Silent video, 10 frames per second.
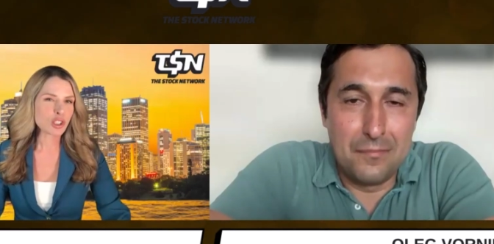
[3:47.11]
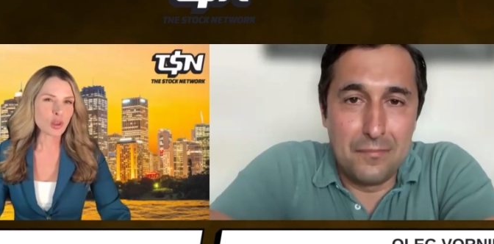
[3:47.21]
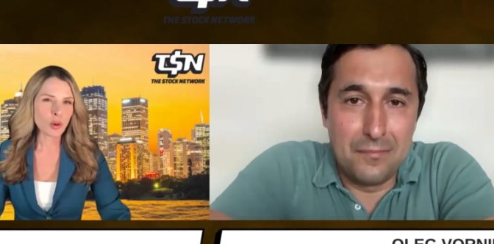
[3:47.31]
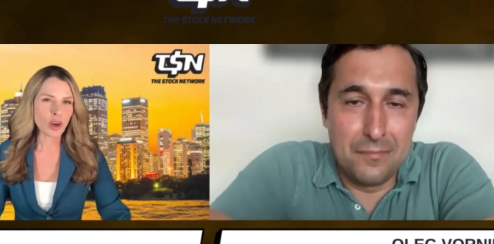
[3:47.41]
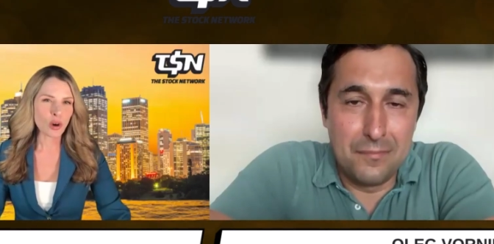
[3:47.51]
Speaker 1: do
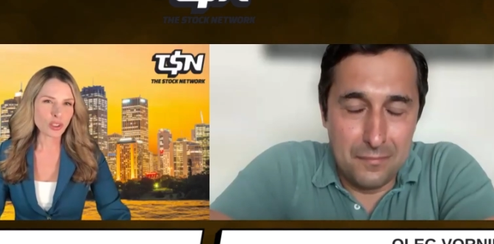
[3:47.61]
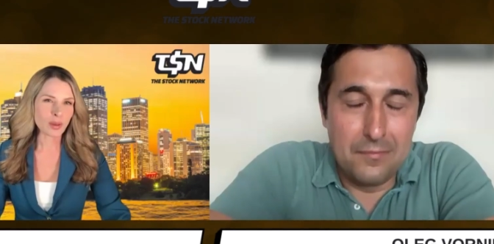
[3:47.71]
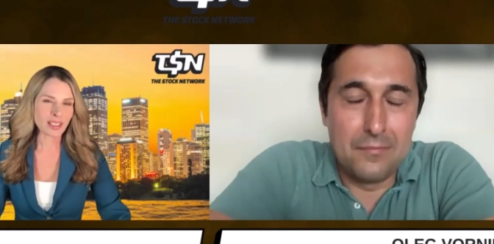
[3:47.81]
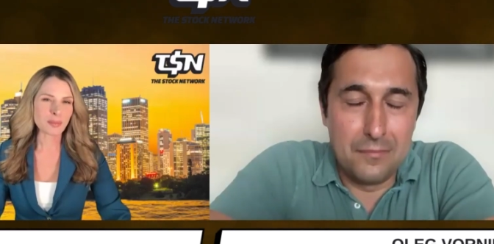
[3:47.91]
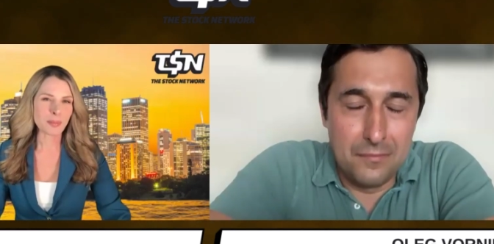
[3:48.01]
you
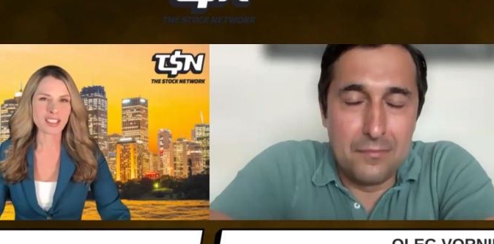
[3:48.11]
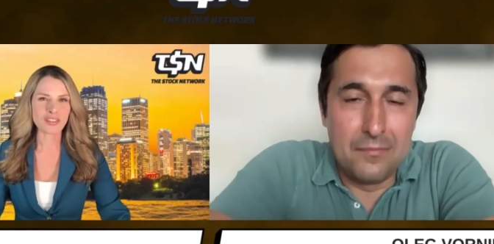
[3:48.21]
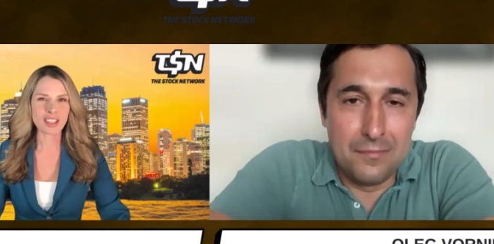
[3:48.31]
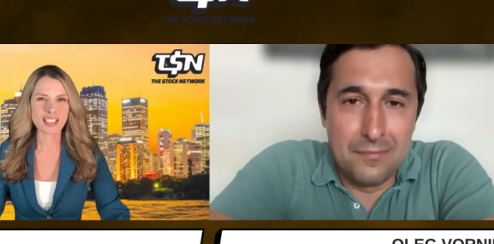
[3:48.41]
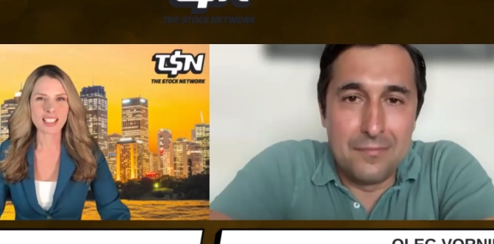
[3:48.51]
also
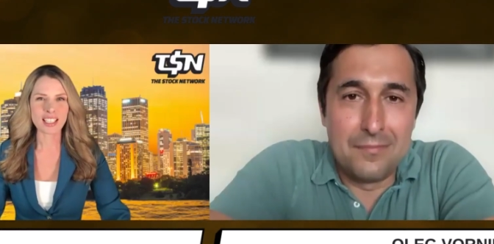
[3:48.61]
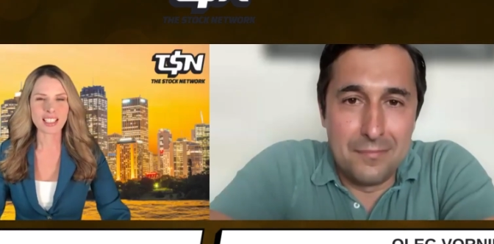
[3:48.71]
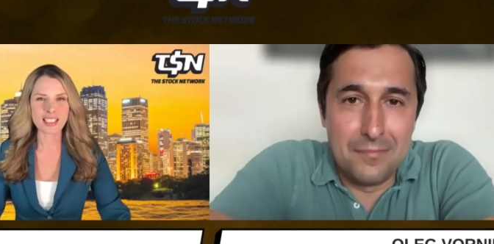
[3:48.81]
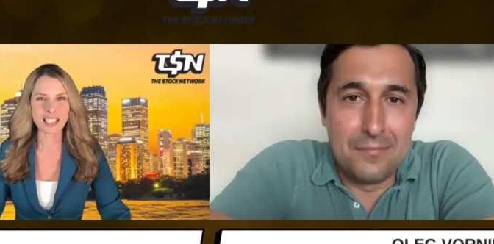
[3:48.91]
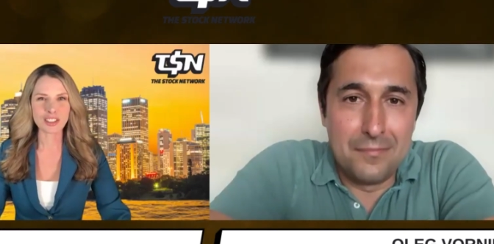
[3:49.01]
expect for this to
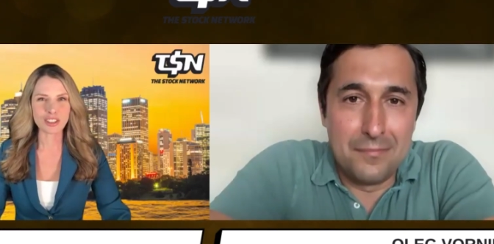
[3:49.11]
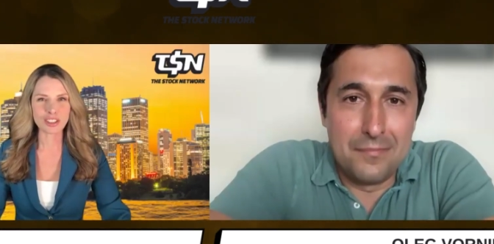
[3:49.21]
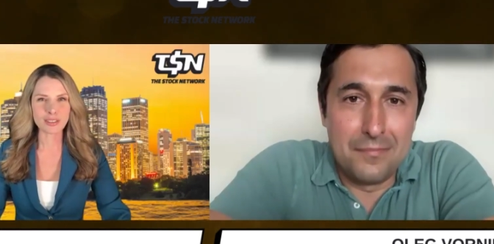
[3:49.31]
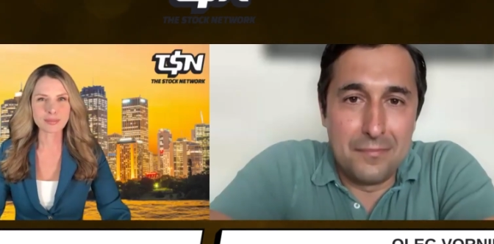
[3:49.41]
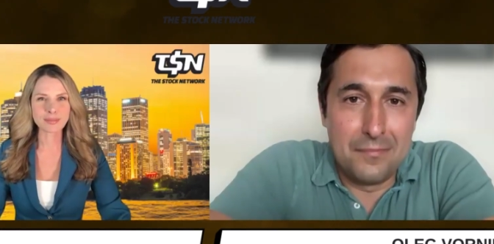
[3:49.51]

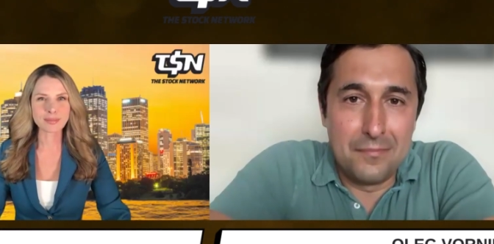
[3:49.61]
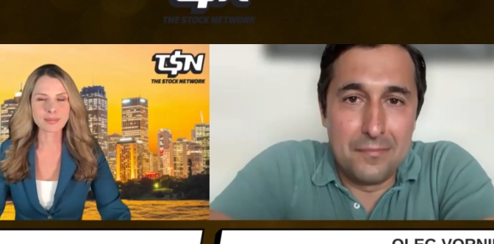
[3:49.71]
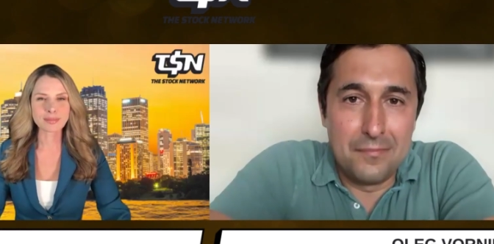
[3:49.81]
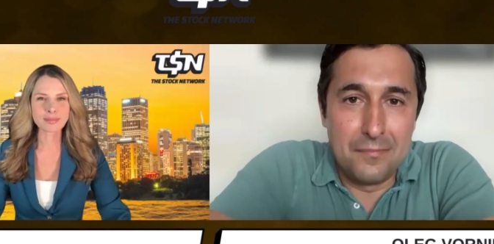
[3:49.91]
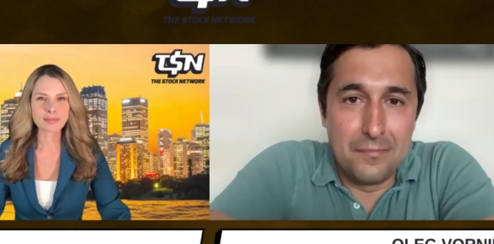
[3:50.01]
continue?
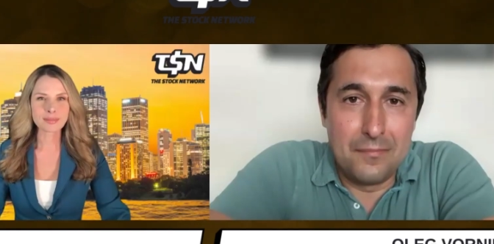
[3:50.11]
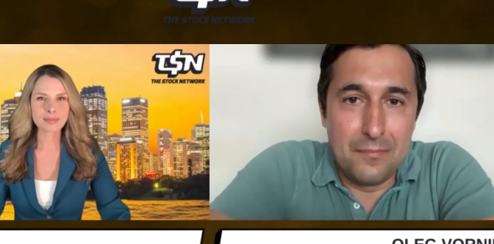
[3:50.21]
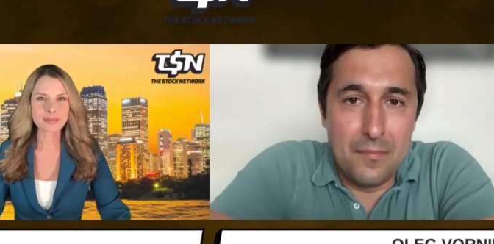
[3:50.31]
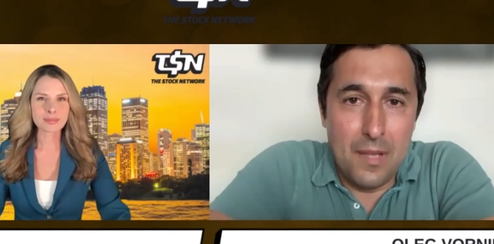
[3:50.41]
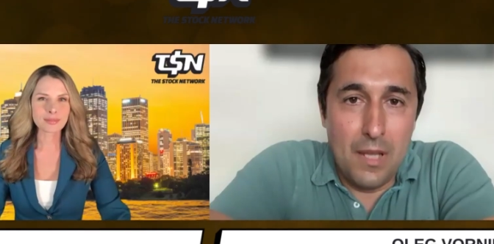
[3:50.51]

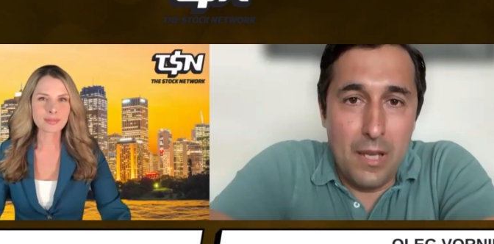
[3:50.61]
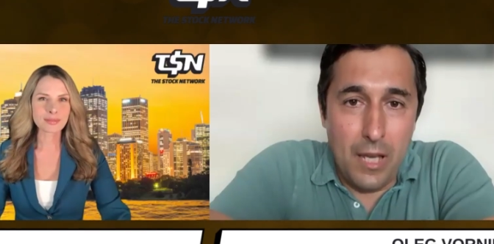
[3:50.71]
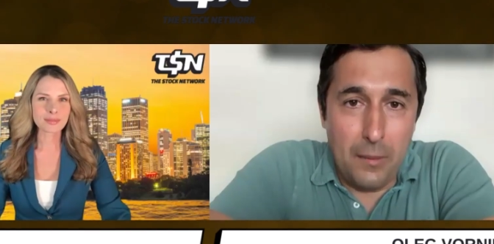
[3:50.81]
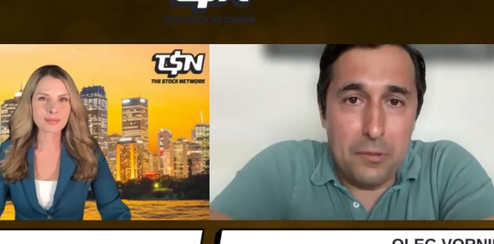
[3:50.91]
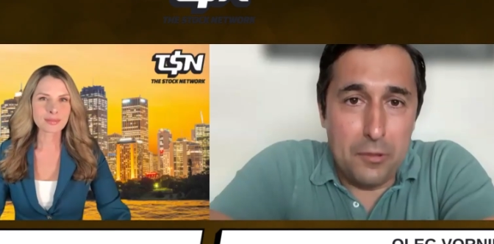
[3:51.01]

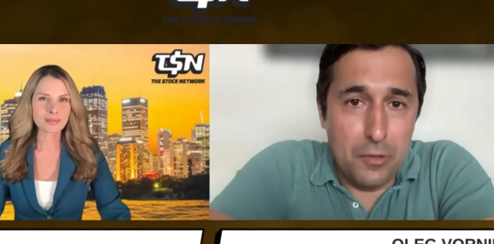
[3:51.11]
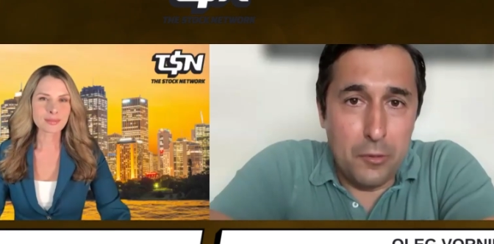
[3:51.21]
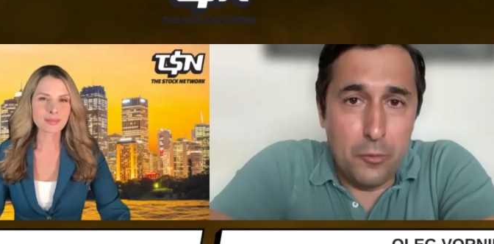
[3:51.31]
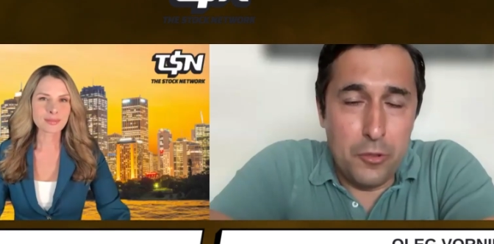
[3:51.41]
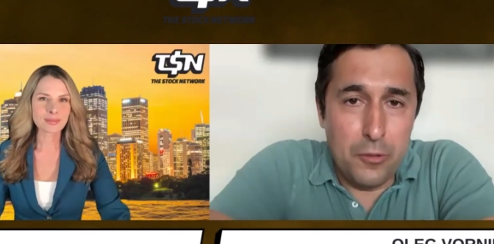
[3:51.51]

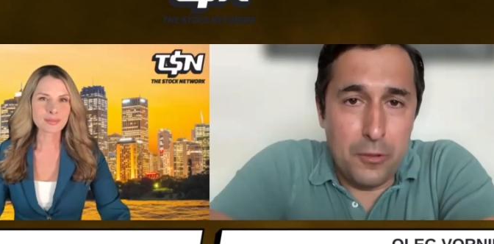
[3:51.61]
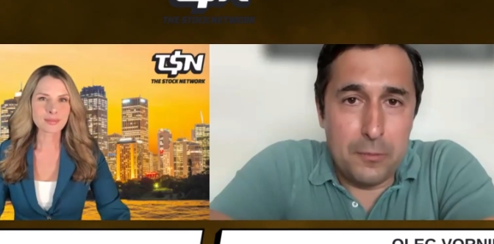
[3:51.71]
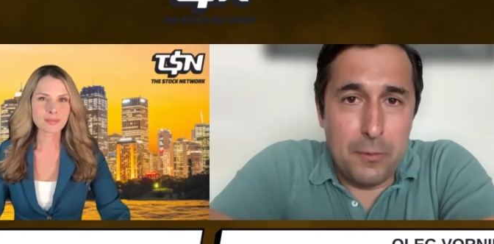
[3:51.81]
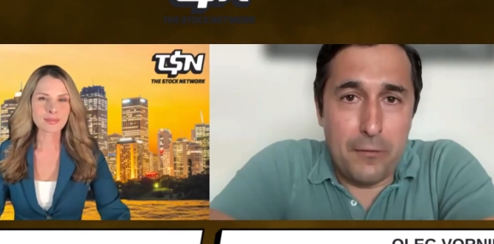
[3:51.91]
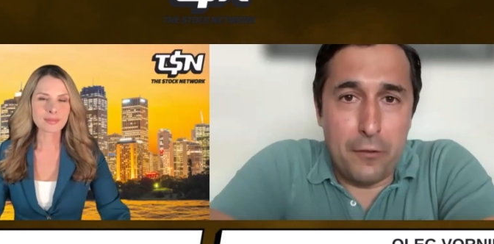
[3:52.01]
Speaker 2: Absolutely, we do
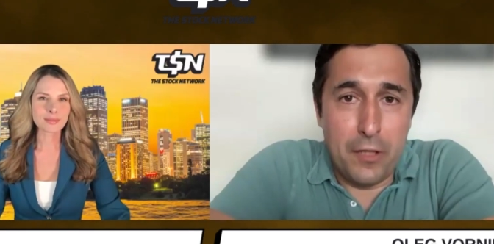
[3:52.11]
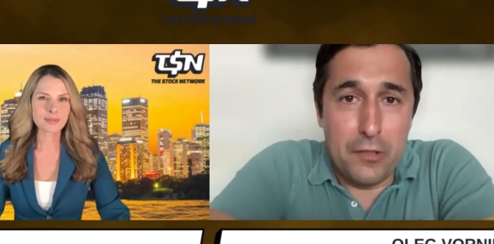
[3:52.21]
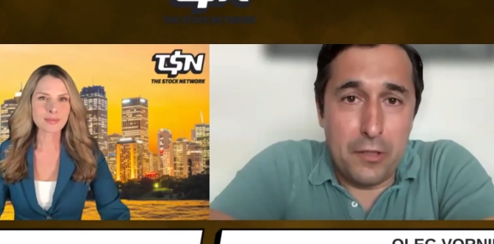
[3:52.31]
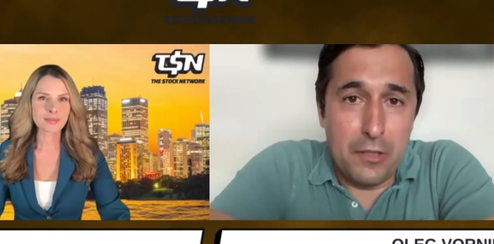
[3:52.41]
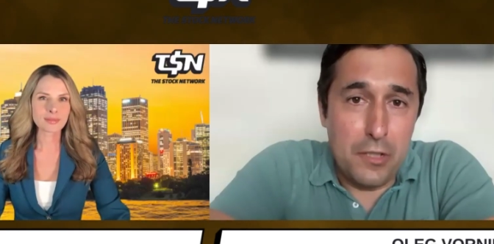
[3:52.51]
expect for
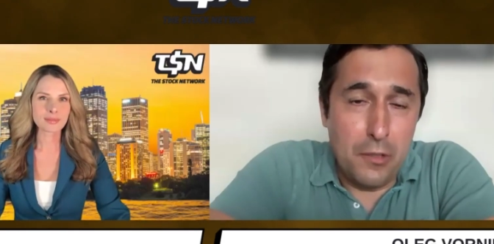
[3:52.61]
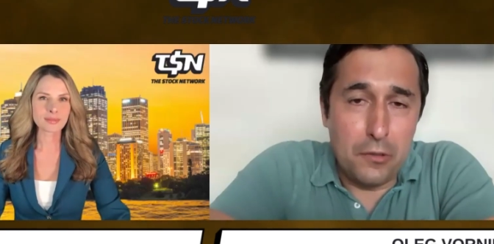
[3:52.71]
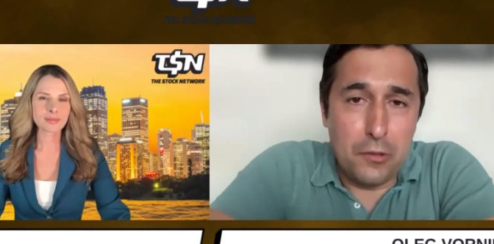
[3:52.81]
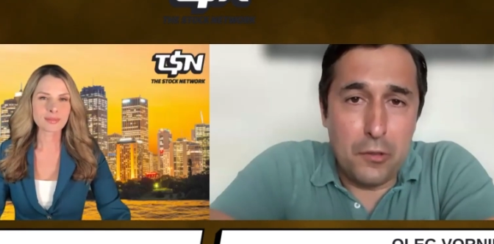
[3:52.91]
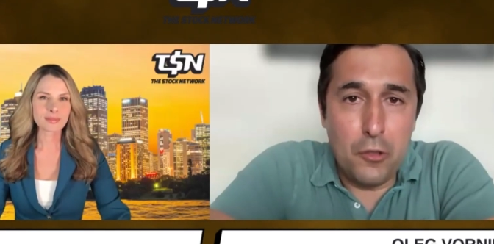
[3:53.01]
that to
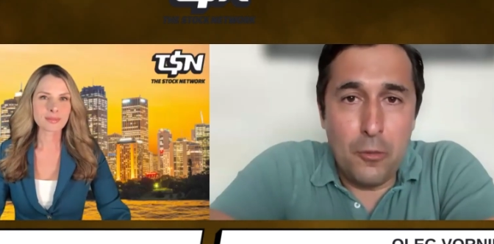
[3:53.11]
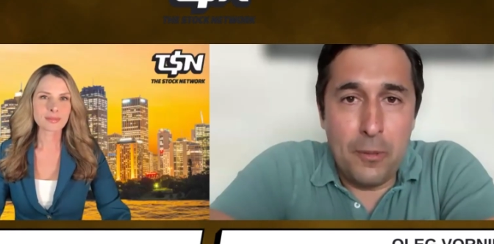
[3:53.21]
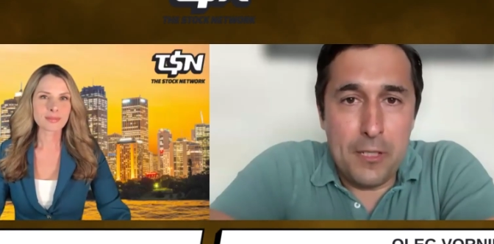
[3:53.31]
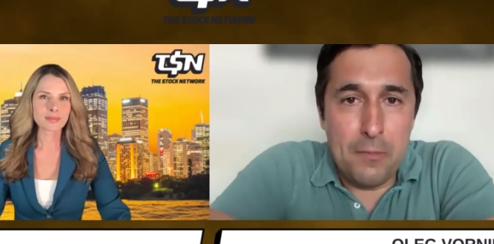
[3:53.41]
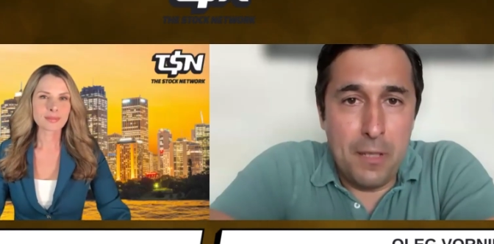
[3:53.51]
continue. So Europe
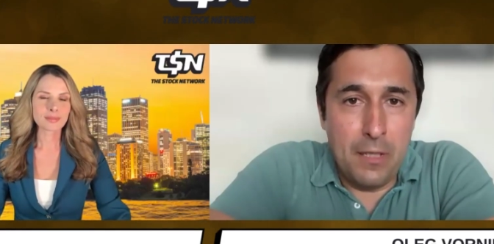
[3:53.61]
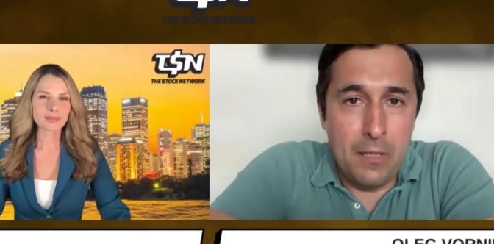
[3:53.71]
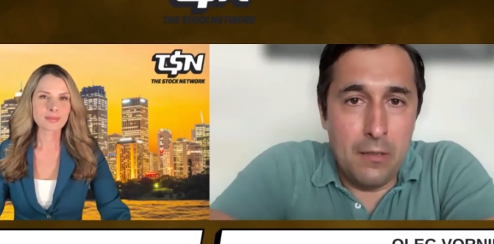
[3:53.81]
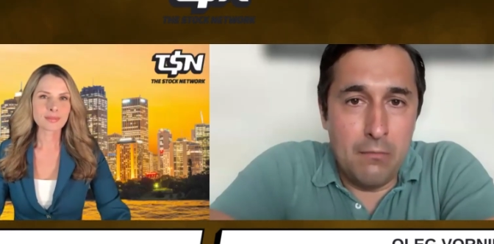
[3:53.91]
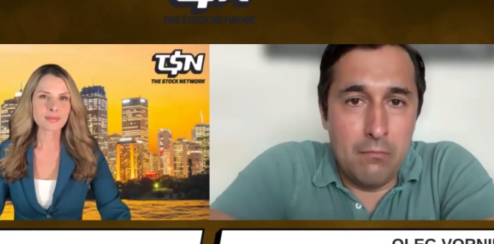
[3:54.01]
has
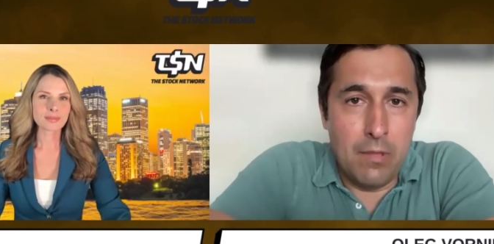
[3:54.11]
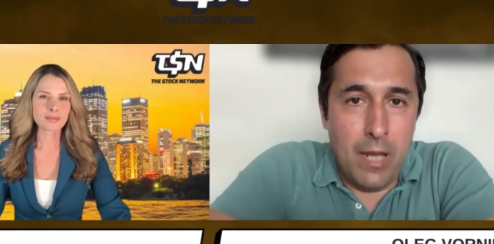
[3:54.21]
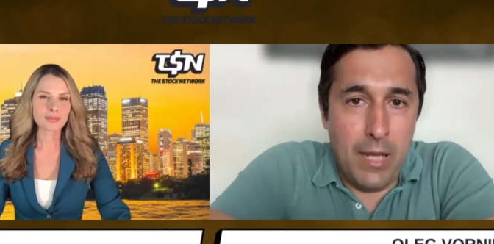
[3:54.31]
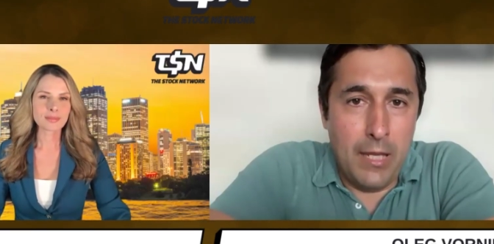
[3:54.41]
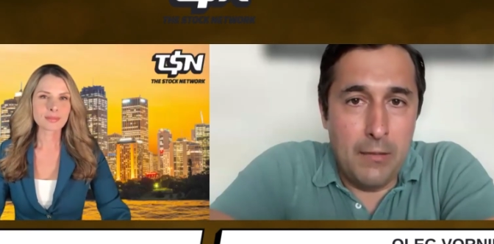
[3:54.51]
been
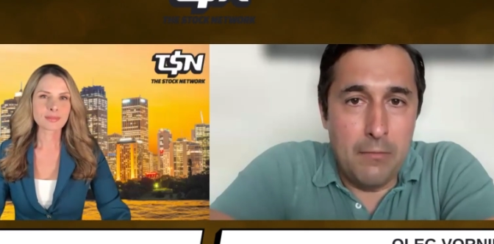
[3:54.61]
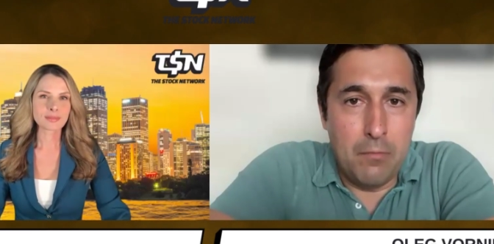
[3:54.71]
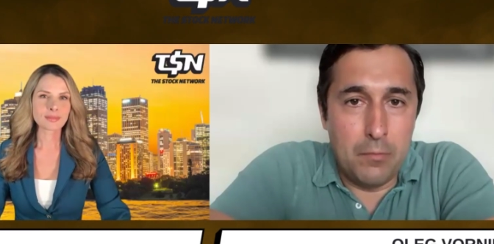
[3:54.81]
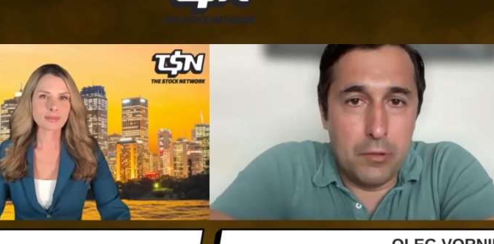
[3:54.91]
a